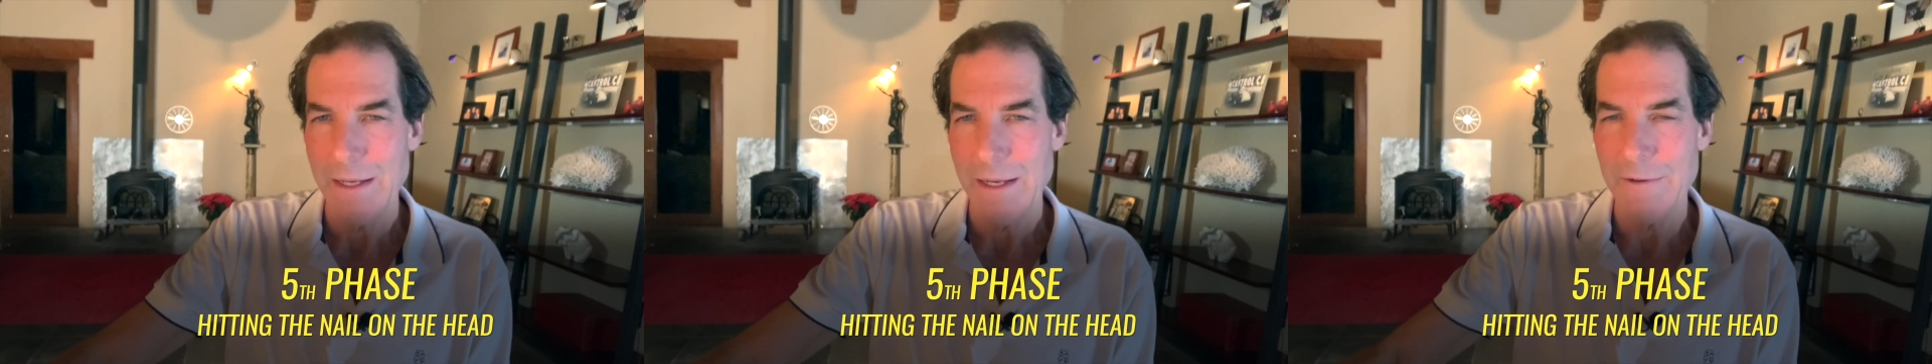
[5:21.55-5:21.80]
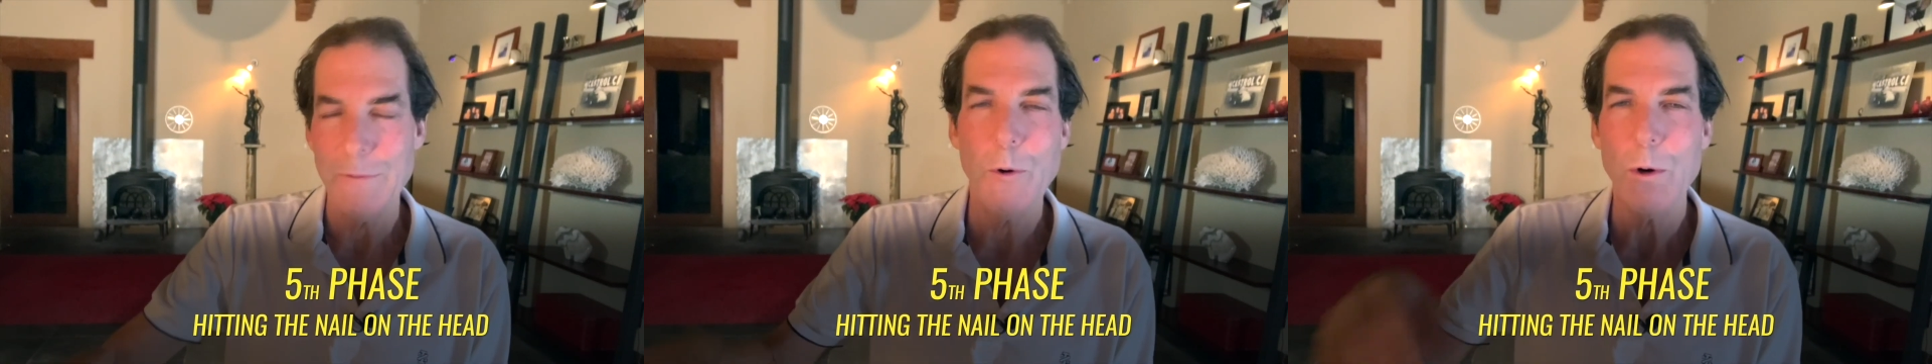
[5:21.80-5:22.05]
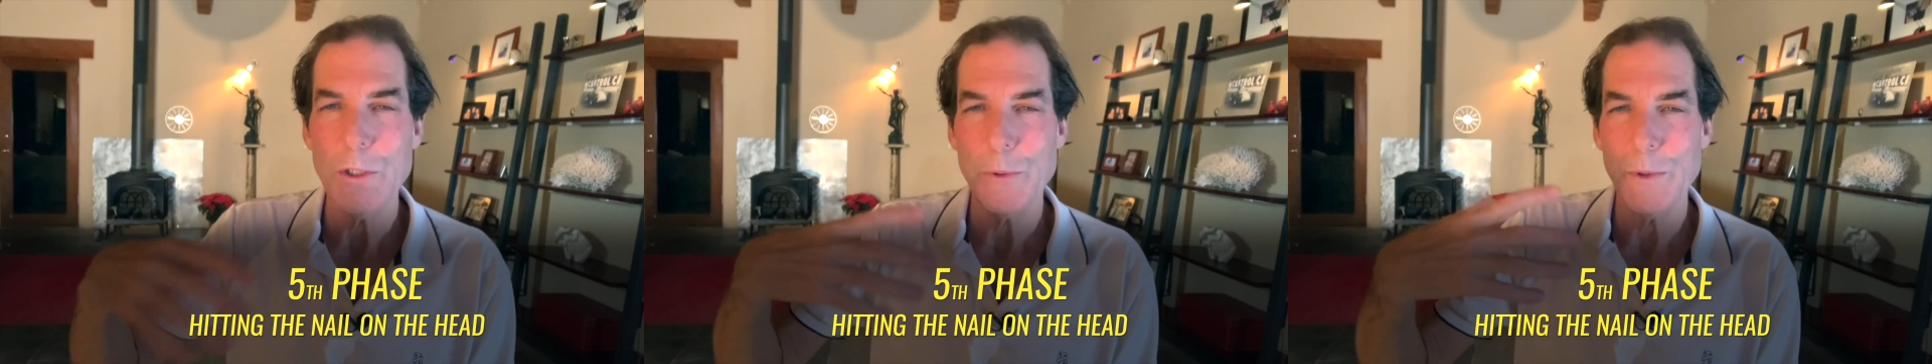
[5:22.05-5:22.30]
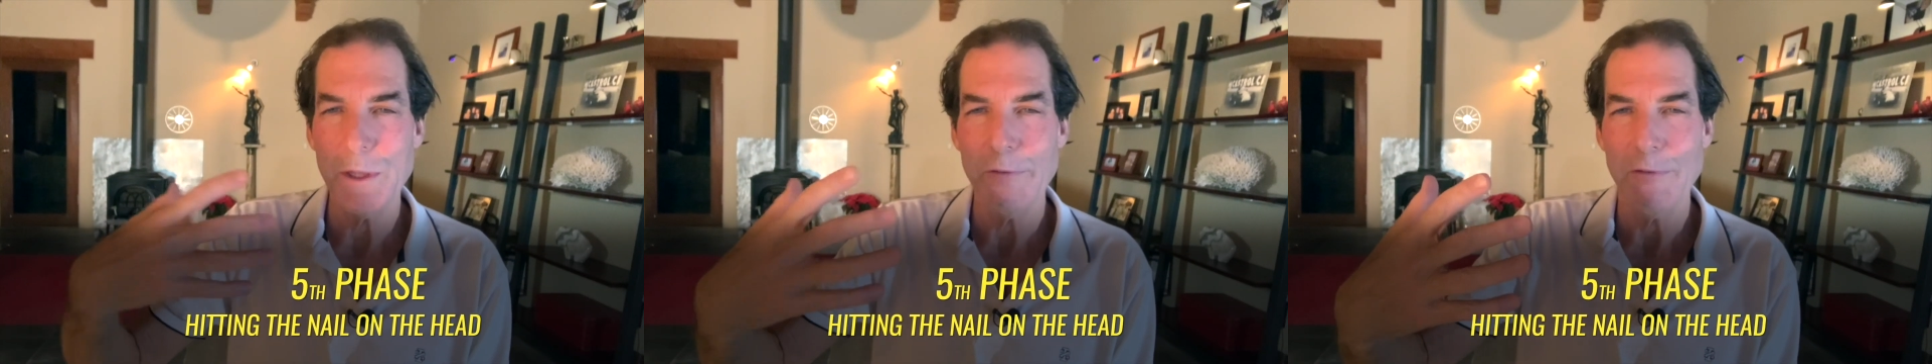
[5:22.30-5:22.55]
and of course,
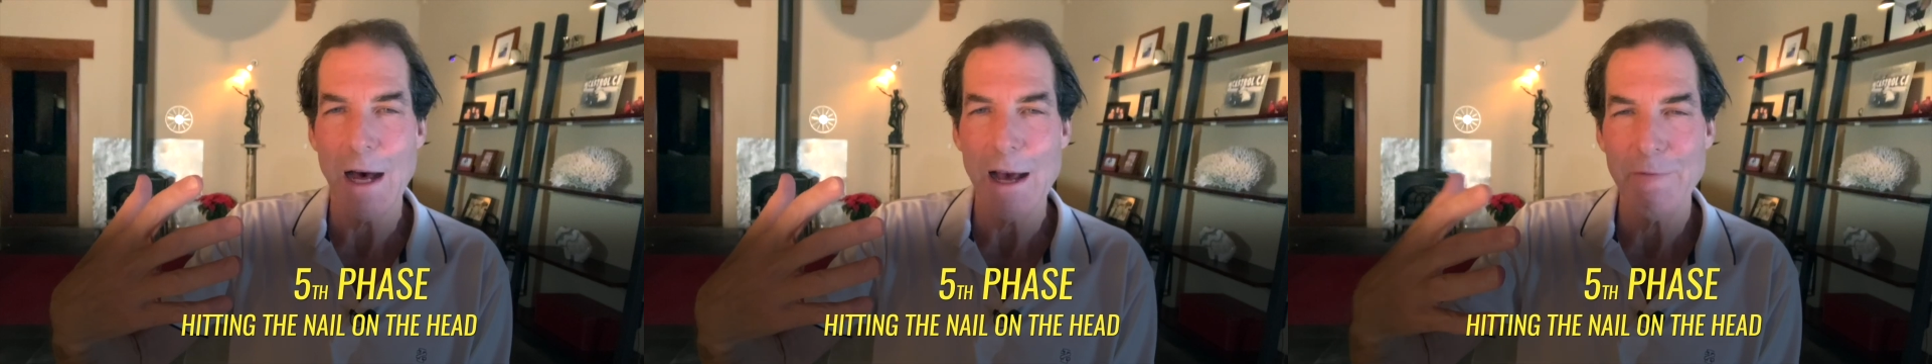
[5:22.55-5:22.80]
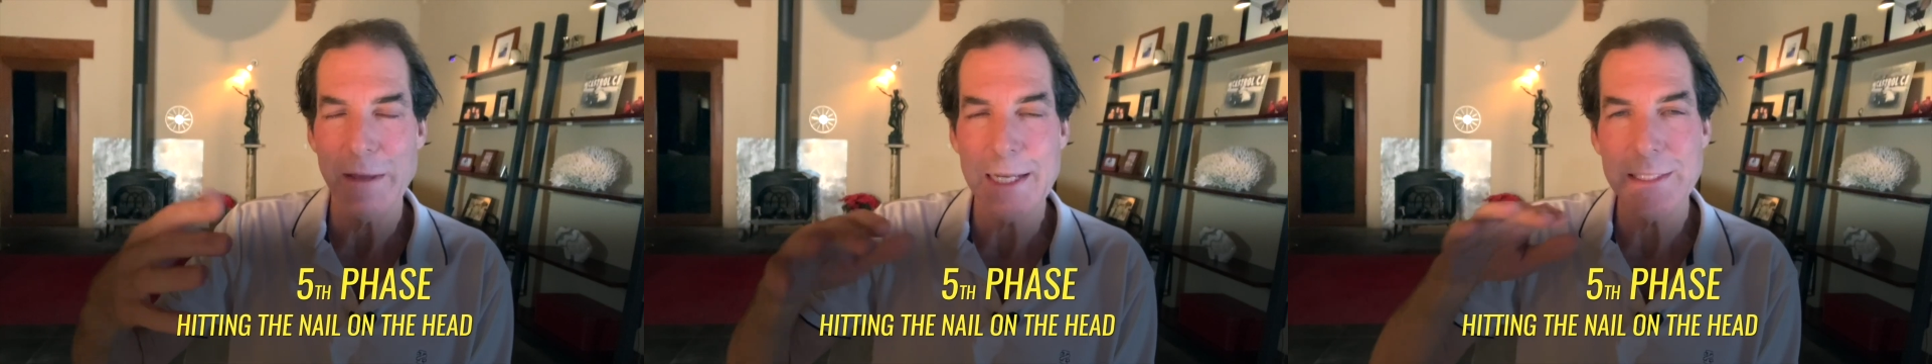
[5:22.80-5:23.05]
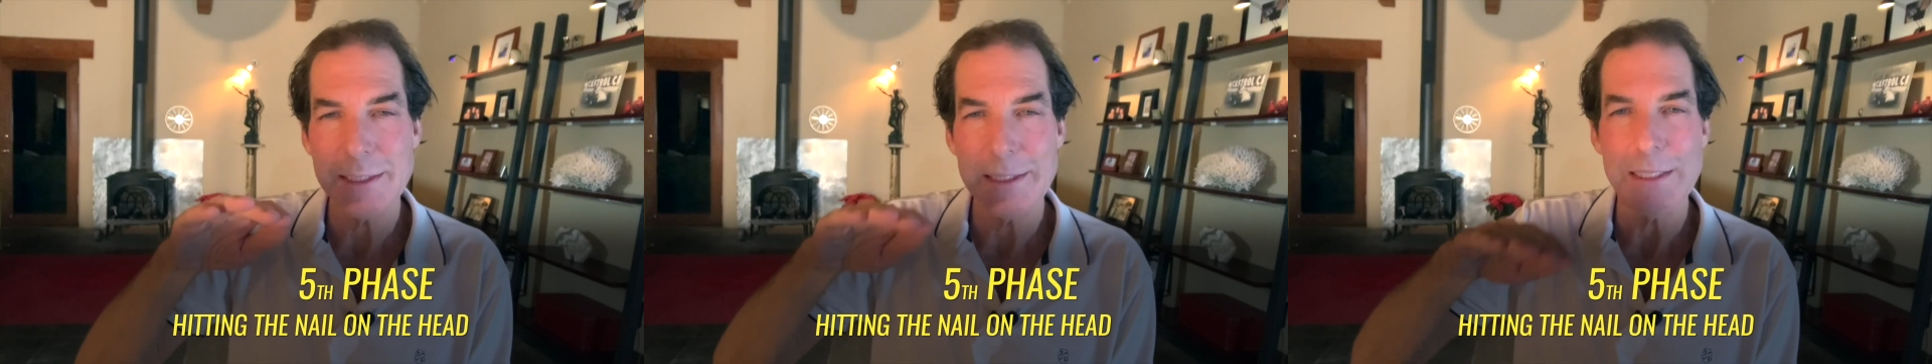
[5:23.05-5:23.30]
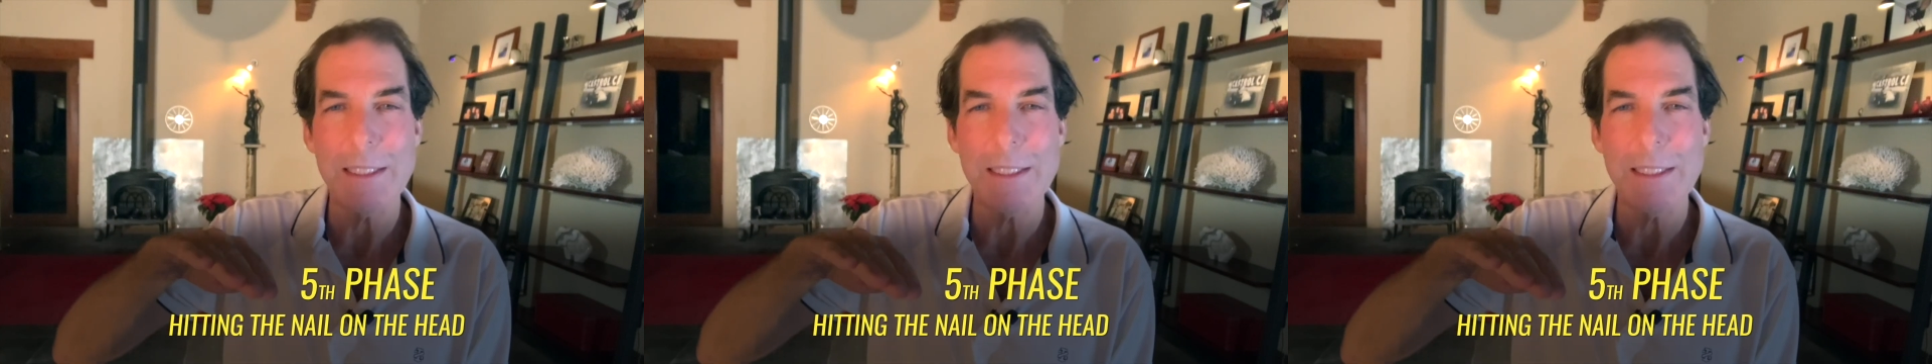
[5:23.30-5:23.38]
with the five phases,